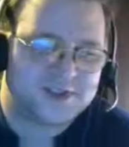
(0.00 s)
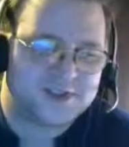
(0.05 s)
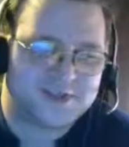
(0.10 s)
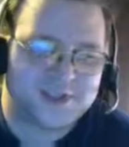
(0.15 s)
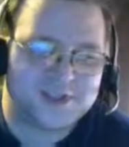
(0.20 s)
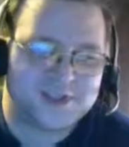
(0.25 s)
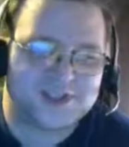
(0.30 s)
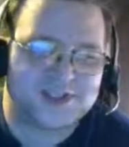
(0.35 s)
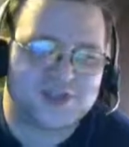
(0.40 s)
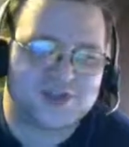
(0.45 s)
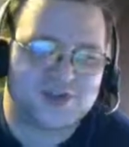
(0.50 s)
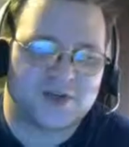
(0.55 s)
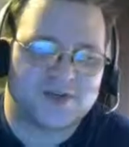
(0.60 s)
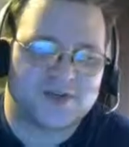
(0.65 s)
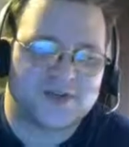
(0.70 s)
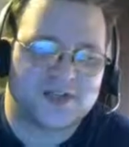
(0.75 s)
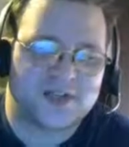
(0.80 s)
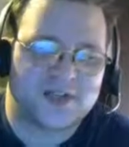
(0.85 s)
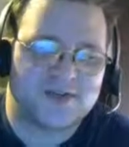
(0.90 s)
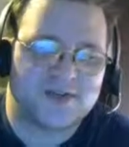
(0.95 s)
Which means this
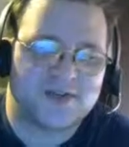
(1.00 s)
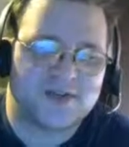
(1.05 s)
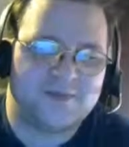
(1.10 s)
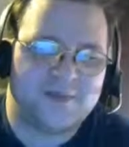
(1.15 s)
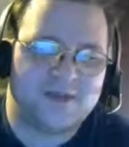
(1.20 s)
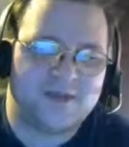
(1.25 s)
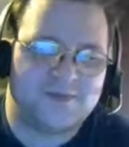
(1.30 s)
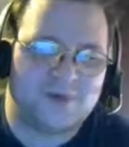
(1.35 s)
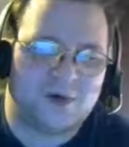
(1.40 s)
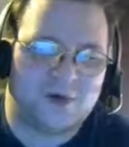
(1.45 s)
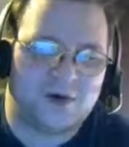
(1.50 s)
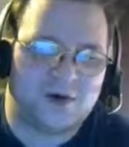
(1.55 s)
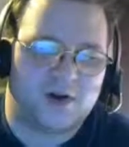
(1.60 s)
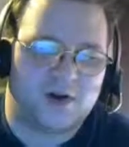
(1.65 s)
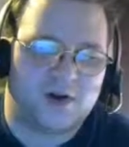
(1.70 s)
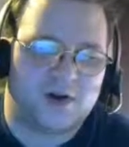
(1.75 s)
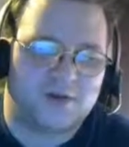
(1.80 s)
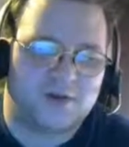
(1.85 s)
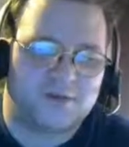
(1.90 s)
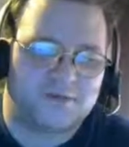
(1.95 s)
trip's going to be a bit more,
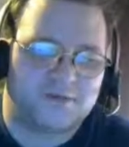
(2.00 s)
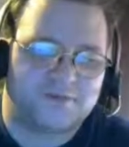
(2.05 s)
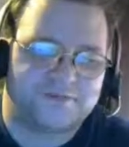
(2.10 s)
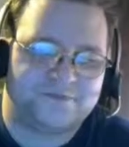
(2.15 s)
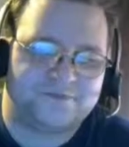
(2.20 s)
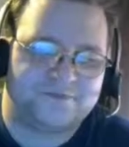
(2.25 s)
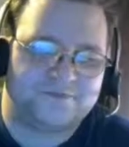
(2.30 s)
um,